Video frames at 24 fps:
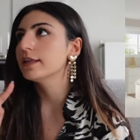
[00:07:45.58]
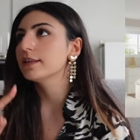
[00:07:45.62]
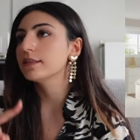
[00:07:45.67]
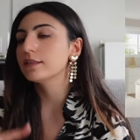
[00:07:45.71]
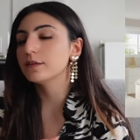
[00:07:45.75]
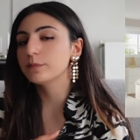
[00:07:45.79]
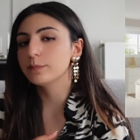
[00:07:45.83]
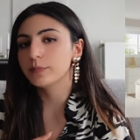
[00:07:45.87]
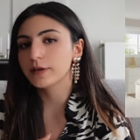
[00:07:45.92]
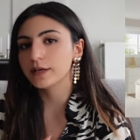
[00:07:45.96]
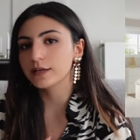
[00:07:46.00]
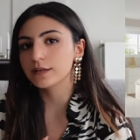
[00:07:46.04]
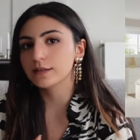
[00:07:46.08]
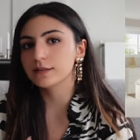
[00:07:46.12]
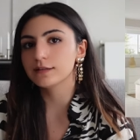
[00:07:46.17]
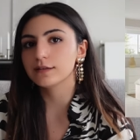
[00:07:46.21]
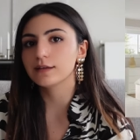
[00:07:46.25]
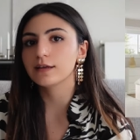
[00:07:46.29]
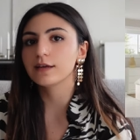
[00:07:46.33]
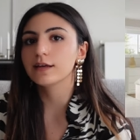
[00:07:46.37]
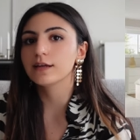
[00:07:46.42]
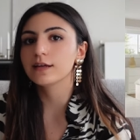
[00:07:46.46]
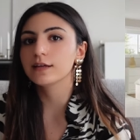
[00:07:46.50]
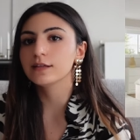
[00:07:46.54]
the bed
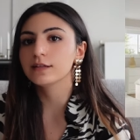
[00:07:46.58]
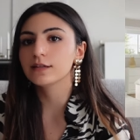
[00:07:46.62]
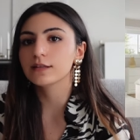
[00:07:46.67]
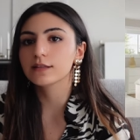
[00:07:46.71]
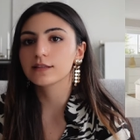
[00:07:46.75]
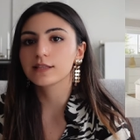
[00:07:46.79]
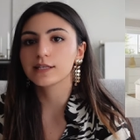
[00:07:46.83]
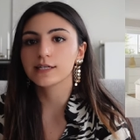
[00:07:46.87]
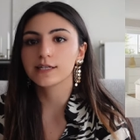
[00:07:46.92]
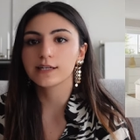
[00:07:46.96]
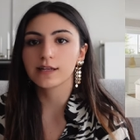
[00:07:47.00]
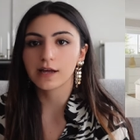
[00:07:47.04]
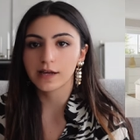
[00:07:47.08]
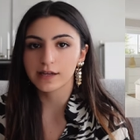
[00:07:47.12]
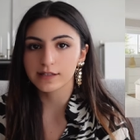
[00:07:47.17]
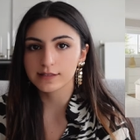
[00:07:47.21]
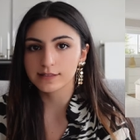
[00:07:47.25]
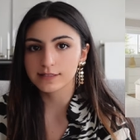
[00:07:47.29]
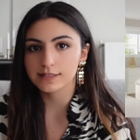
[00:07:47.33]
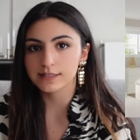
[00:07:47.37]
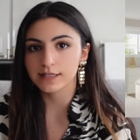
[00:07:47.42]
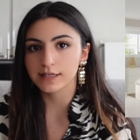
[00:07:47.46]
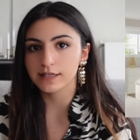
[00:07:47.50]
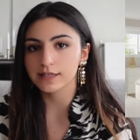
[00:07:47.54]
and the
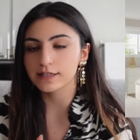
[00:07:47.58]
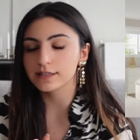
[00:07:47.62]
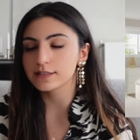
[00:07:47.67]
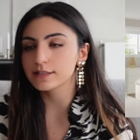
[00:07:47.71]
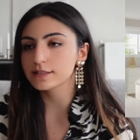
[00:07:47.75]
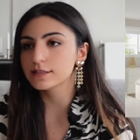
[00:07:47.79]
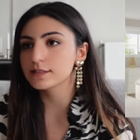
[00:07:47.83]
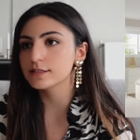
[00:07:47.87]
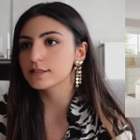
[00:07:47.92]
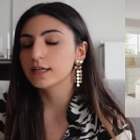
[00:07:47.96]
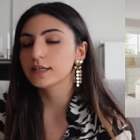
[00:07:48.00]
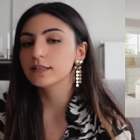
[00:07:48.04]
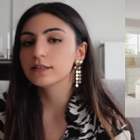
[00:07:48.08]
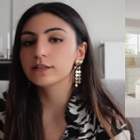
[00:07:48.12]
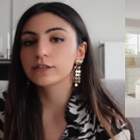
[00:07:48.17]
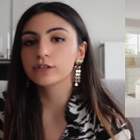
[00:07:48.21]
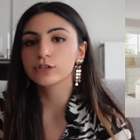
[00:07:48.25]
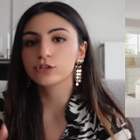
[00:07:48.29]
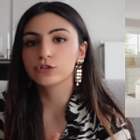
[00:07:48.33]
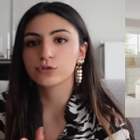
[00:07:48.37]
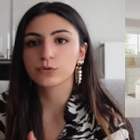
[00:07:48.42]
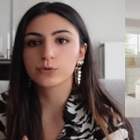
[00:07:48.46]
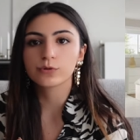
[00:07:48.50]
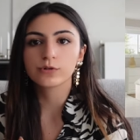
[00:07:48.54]
nightstands and the
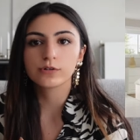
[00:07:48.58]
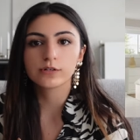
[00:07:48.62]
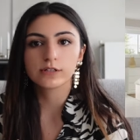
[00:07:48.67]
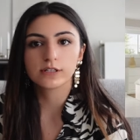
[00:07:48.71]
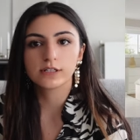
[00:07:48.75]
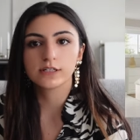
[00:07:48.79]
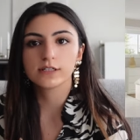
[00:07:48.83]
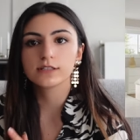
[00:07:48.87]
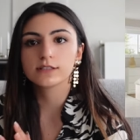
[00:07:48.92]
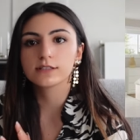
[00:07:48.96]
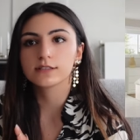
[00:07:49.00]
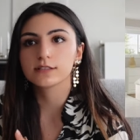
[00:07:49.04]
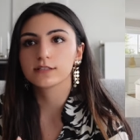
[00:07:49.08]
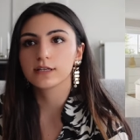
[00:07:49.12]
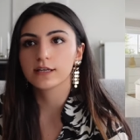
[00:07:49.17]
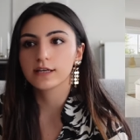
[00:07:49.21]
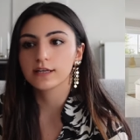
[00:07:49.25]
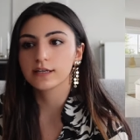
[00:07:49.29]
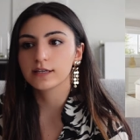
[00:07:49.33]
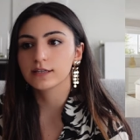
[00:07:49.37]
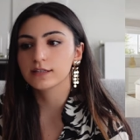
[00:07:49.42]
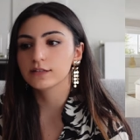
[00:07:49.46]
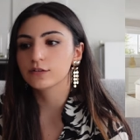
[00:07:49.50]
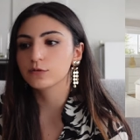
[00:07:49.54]
drawers
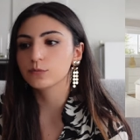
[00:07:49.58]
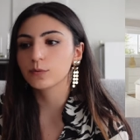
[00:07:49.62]
and